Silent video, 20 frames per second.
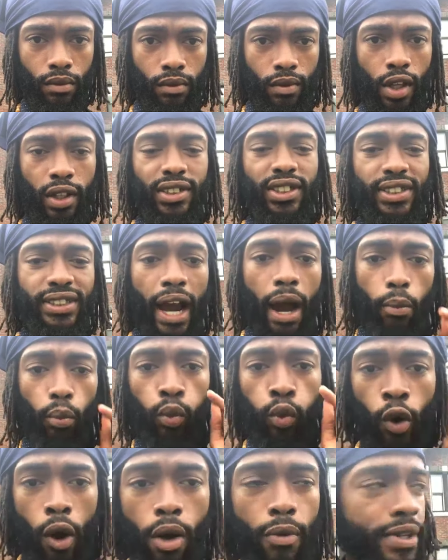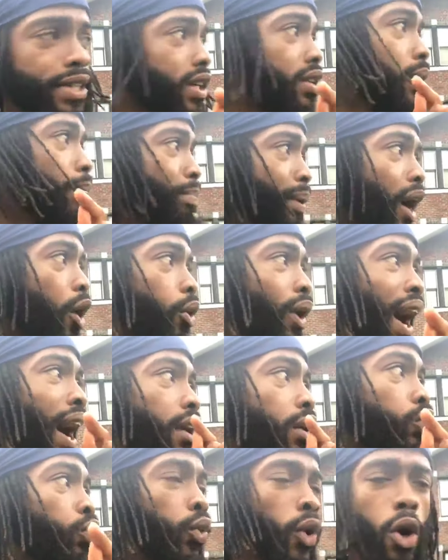Stop worrying about how the
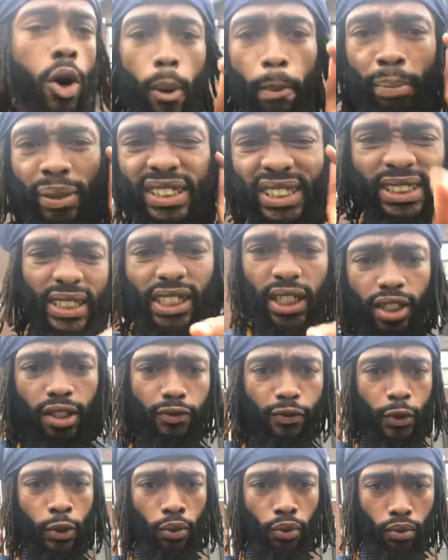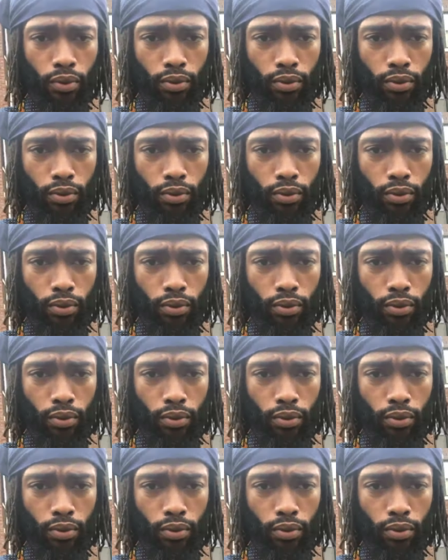world perceives you.